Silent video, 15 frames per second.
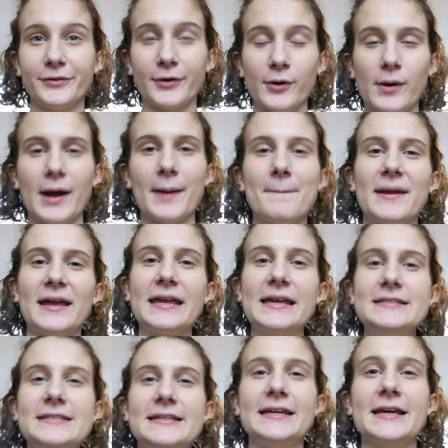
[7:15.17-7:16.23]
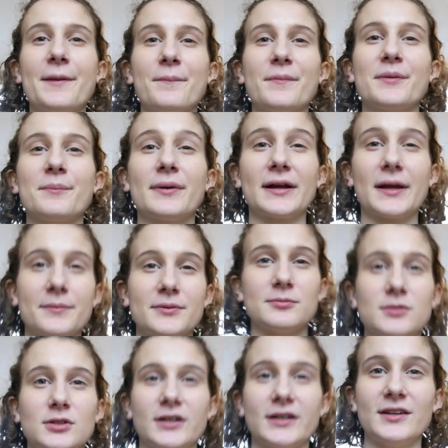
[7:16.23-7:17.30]
So I'm making tea and I'm going to bring up some
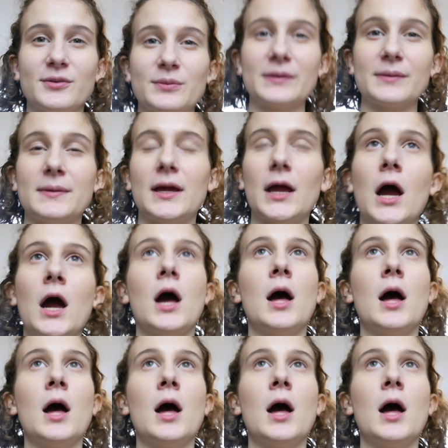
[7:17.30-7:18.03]
cookies with me.